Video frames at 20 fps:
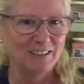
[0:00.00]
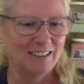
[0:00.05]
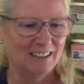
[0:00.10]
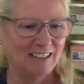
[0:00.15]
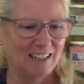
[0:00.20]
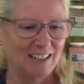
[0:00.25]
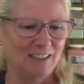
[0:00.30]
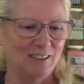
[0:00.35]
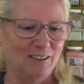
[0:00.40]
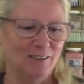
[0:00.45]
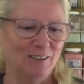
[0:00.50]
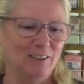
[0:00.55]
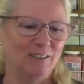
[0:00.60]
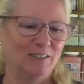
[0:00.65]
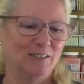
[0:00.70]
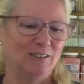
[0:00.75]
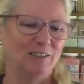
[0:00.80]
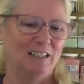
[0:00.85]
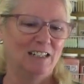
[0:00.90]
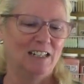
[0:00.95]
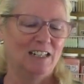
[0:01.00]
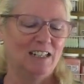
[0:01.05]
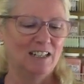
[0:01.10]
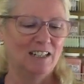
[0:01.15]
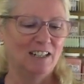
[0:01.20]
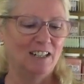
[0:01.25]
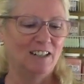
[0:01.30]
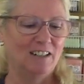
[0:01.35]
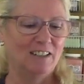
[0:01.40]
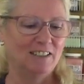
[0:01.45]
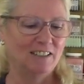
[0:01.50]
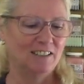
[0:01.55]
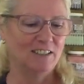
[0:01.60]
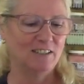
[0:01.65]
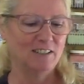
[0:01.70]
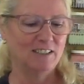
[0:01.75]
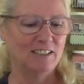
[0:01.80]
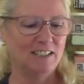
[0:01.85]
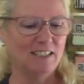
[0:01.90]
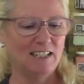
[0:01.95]
I don't know. All right, so
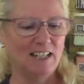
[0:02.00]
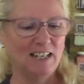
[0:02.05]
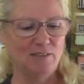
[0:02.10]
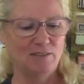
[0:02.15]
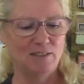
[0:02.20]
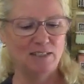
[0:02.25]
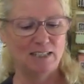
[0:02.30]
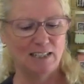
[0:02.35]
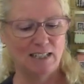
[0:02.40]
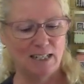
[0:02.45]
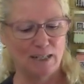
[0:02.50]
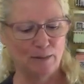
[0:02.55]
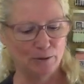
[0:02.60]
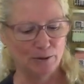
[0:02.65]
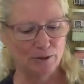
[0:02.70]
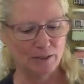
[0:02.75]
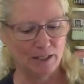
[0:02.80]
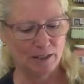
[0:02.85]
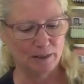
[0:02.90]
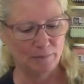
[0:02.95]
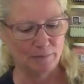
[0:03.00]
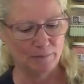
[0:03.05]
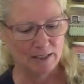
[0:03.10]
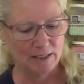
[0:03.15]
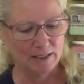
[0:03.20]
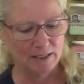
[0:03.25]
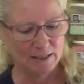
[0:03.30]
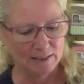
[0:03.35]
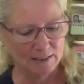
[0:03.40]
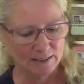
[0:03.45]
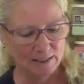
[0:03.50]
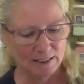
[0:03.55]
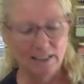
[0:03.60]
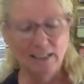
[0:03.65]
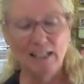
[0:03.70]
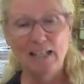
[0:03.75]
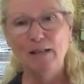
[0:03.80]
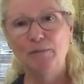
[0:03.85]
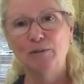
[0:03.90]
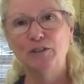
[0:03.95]
you see they have these labels on them. The
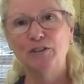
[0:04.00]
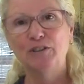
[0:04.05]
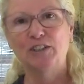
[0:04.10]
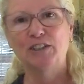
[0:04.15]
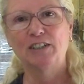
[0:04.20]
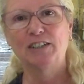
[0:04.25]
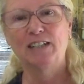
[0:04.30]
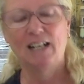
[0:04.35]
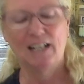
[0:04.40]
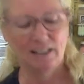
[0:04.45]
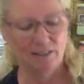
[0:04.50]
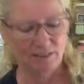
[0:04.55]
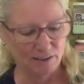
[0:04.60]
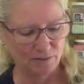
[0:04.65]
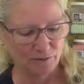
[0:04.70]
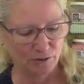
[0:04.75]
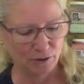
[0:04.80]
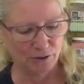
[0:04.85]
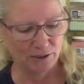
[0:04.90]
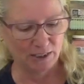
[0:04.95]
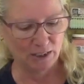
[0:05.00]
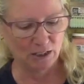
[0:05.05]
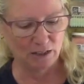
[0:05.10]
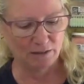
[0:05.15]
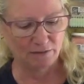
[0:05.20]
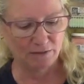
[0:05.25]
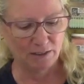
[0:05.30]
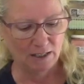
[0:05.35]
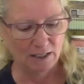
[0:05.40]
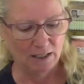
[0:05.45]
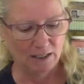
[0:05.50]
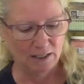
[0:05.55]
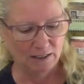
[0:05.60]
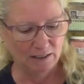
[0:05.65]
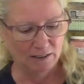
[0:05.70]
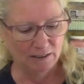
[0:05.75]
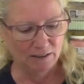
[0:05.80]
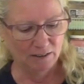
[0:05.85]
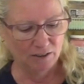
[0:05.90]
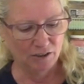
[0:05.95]
labels are kind of difficult to get off.
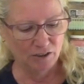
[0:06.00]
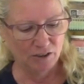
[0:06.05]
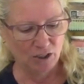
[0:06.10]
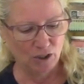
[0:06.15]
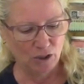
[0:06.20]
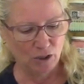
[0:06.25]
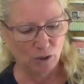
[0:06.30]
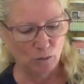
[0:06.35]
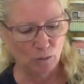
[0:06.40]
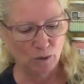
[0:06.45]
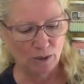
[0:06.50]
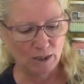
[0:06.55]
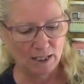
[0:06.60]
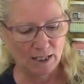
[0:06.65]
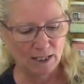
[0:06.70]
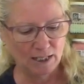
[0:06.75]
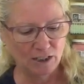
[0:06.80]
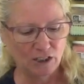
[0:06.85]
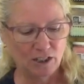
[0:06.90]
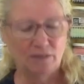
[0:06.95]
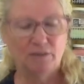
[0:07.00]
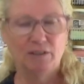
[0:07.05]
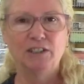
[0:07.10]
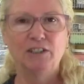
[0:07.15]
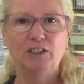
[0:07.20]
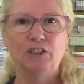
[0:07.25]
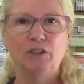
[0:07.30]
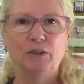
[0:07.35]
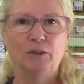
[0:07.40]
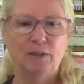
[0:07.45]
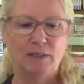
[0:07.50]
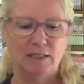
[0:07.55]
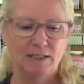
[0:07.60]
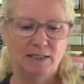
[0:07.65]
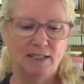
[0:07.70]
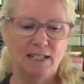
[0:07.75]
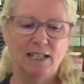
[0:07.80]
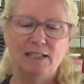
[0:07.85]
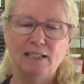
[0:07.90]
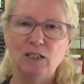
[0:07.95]
So what I generally do is
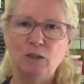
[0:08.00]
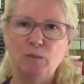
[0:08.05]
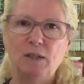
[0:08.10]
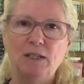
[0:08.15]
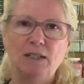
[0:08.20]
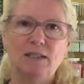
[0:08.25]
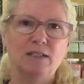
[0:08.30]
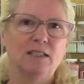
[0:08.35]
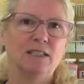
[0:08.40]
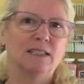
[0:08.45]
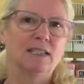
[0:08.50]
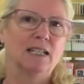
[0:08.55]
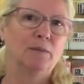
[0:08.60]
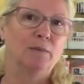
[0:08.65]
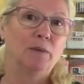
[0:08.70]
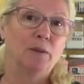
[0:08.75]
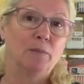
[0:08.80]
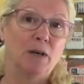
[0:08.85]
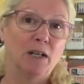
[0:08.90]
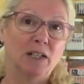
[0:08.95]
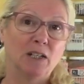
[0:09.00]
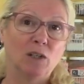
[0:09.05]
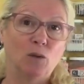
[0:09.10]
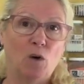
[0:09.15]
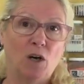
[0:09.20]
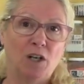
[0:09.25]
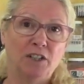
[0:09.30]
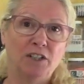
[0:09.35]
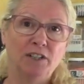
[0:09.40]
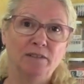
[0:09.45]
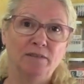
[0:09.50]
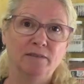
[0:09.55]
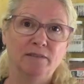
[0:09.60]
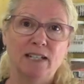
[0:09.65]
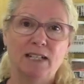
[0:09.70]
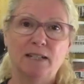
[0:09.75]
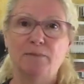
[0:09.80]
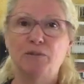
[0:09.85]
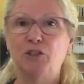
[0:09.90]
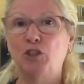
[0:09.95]
take these pieces, stick them in a bucket of water,
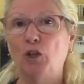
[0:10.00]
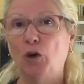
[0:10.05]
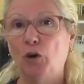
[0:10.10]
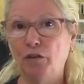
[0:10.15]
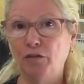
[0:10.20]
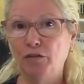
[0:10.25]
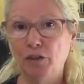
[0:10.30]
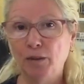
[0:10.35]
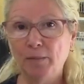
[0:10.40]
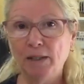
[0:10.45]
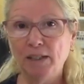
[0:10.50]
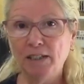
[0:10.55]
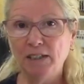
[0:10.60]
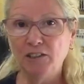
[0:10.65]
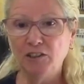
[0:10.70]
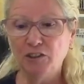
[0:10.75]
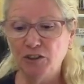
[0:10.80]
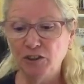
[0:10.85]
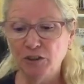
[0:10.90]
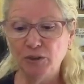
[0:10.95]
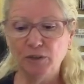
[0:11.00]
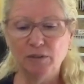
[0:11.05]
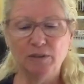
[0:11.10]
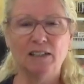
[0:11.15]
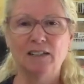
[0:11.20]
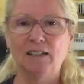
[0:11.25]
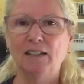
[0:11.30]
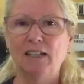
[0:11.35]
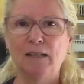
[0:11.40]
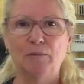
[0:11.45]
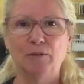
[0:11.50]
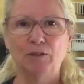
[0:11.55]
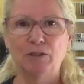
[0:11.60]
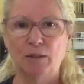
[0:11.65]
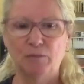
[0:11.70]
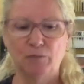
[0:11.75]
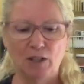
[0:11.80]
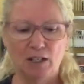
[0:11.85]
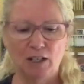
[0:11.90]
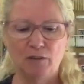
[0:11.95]
let them soak for a minute or two, then the labels
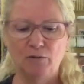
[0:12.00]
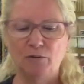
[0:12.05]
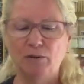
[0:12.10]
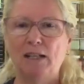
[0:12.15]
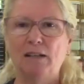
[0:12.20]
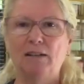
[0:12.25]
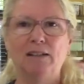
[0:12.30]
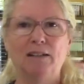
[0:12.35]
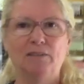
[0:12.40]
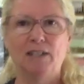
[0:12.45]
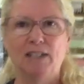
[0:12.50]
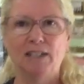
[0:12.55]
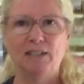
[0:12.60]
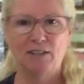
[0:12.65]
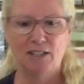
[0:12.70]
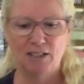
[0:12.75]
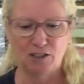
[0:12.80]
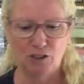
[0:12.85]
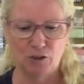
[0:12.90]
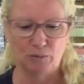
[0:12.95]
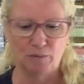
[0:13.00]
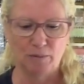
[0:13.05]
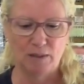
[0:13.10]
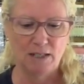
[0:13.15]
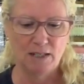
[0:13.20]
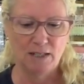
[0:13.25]
come right off without leaving any residue.